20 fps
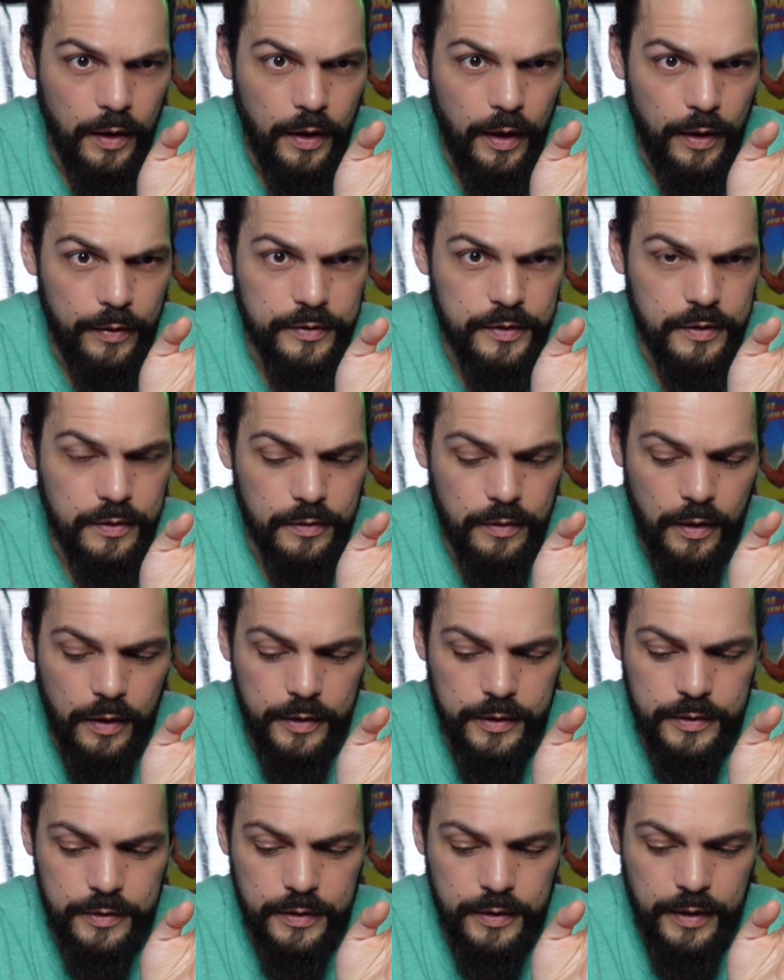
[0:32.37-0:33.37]
I was
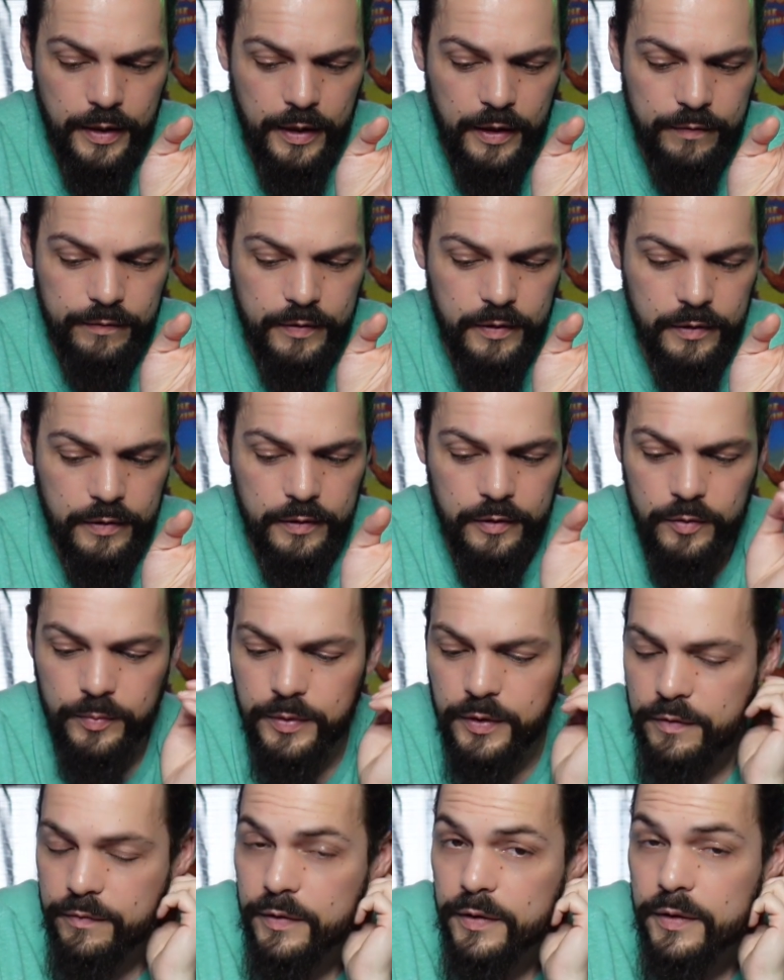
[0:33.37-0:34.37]
honestly kind of in a little
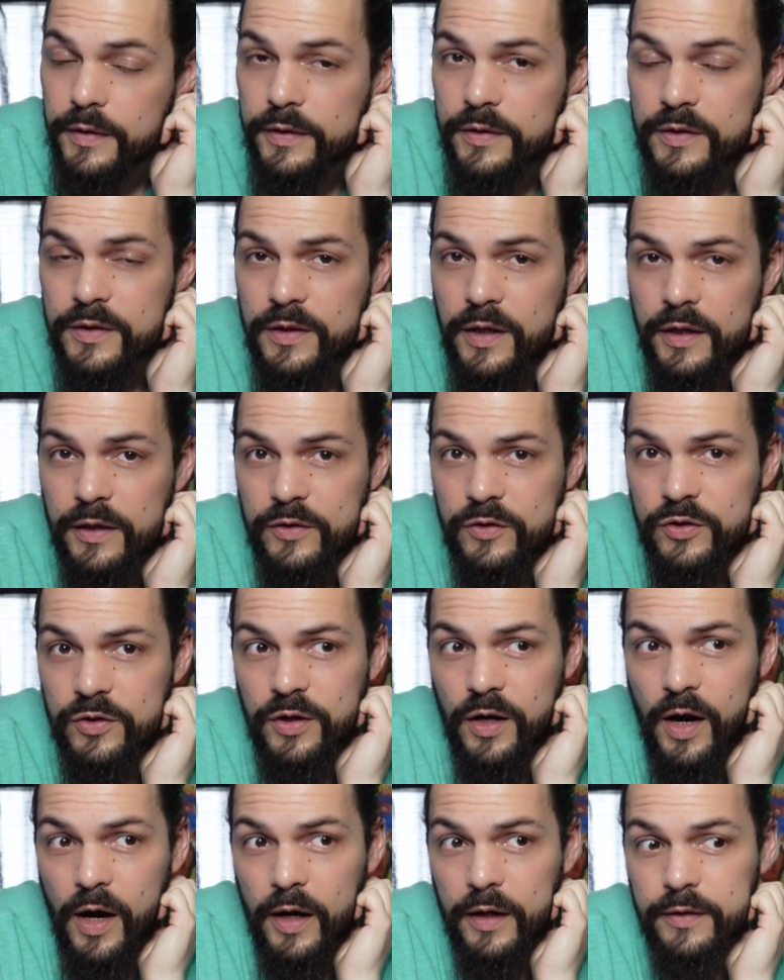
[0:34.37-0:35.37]
bit of a state of
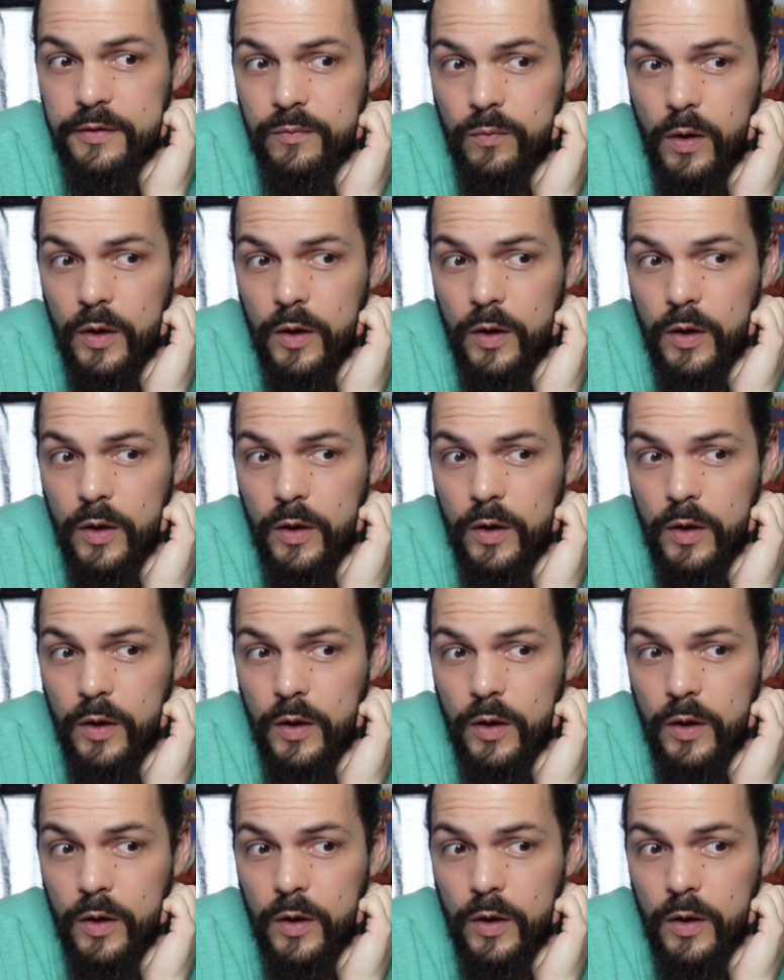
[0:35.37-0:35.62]
shock